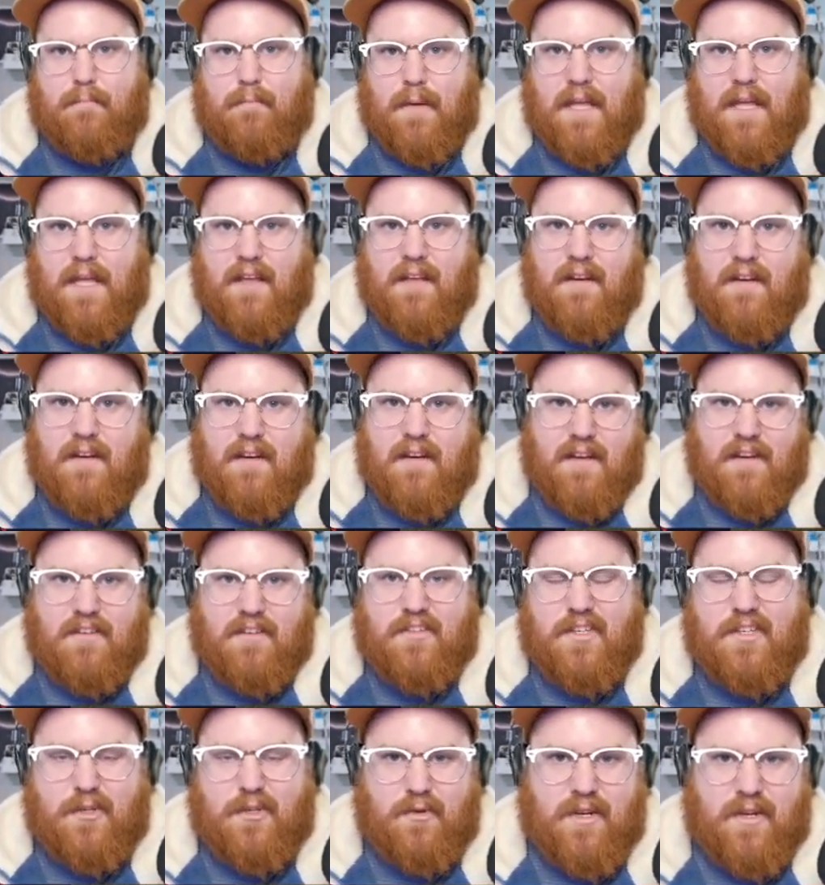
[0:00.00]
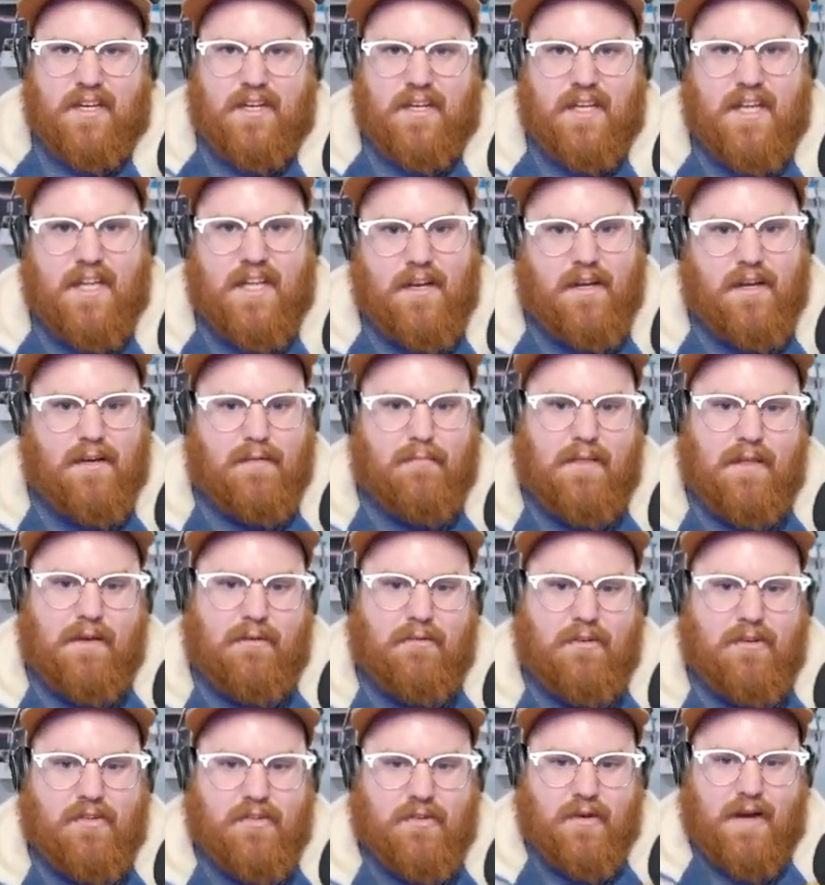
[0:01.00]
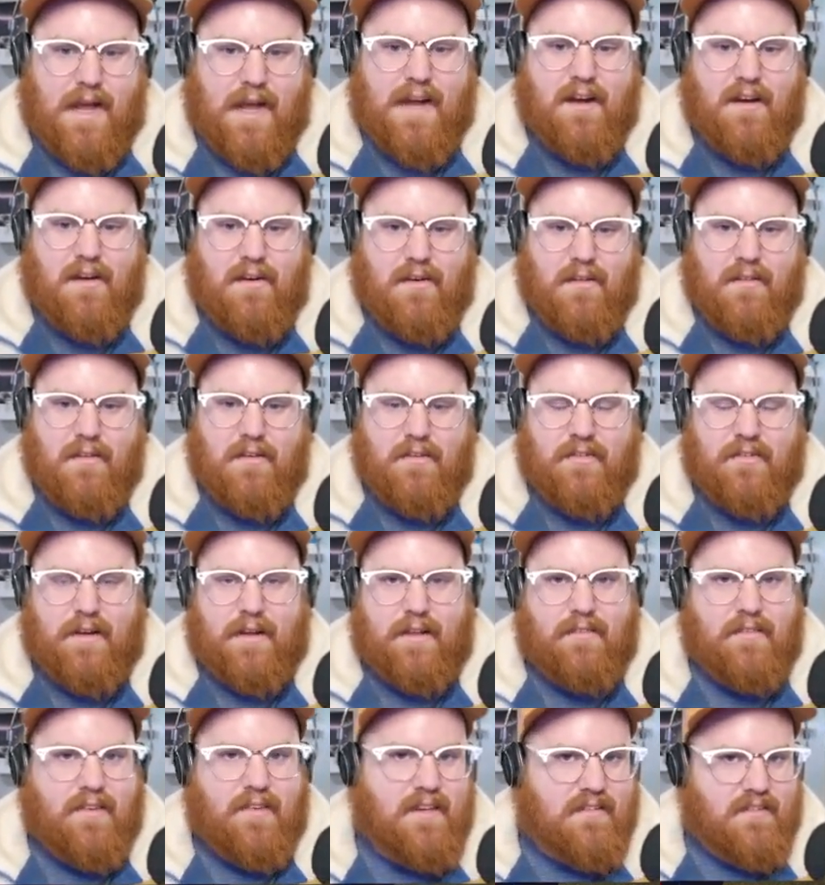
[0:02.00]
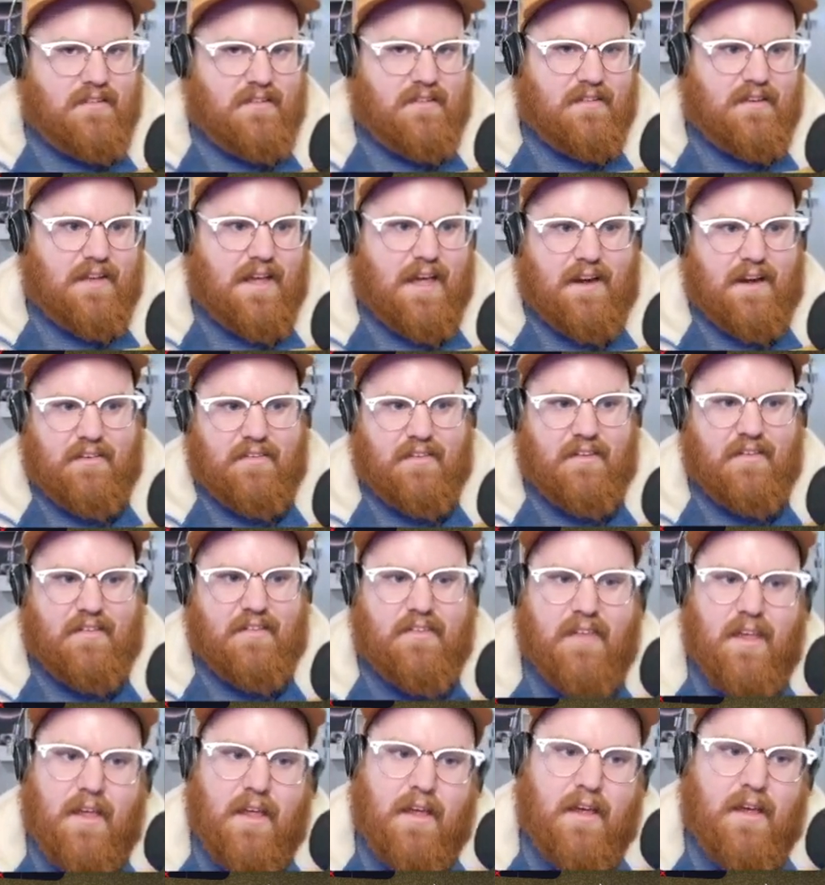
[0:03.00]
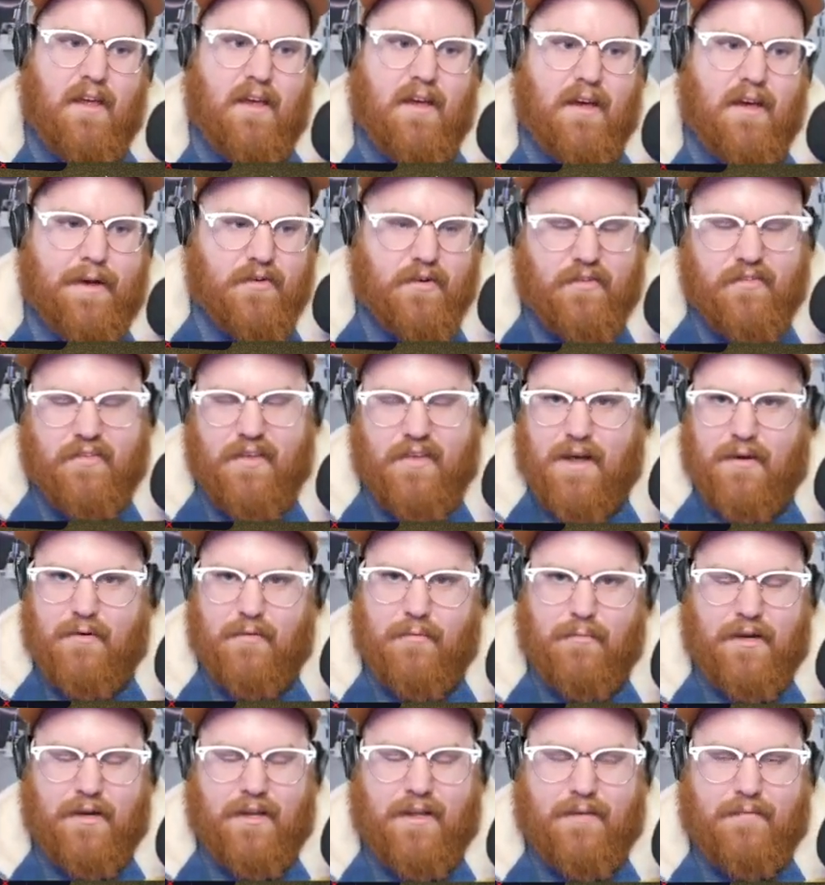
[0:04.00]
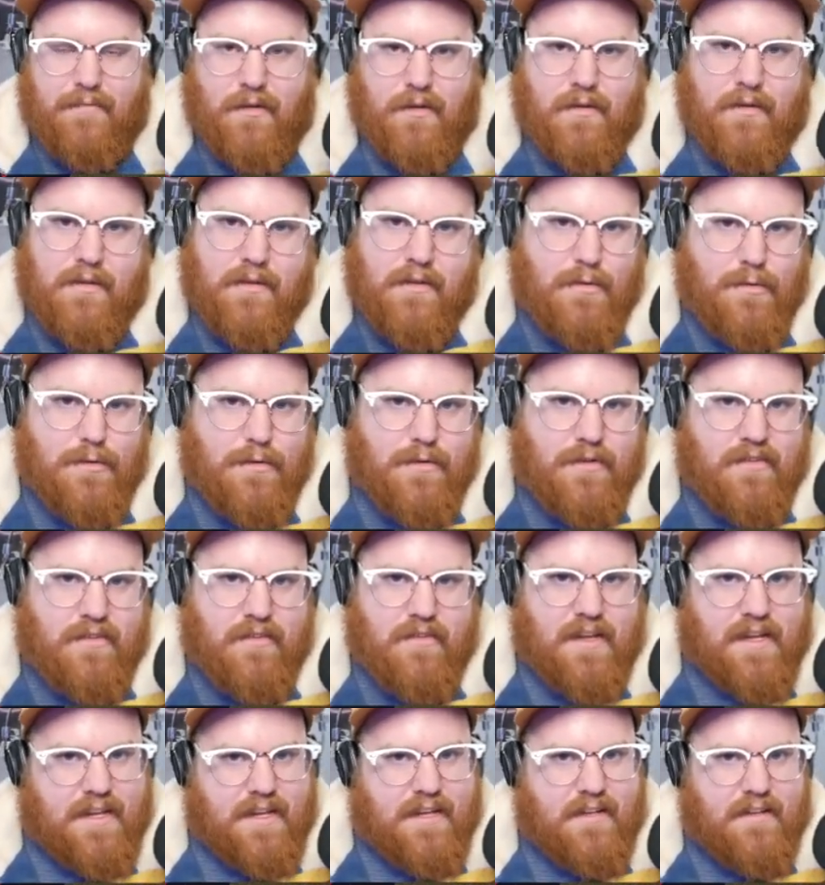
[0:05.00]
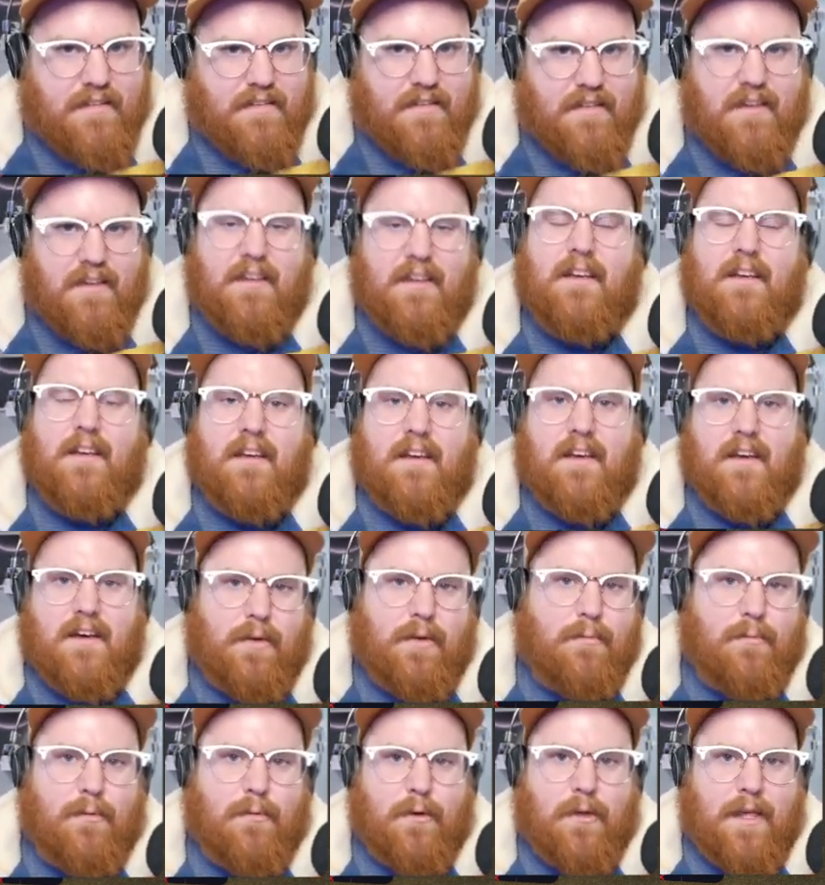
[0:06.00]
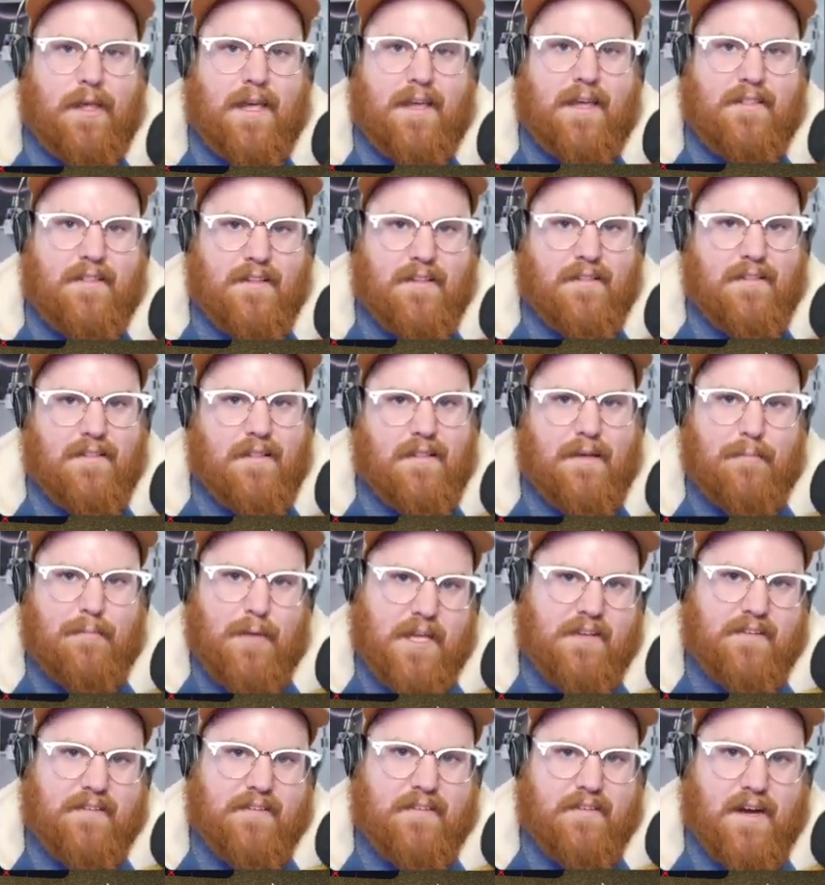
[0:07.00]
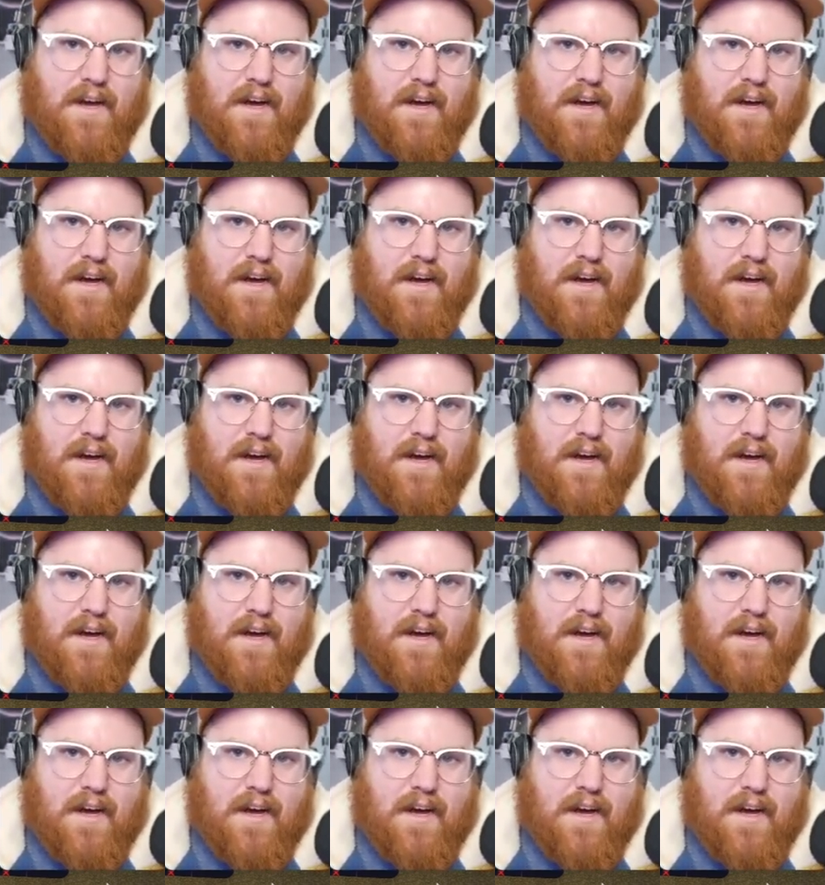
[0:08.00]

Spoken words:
pinned issue in GitHub that would track all the translation statuses. Turns out when you have a huge site, we will hit the limit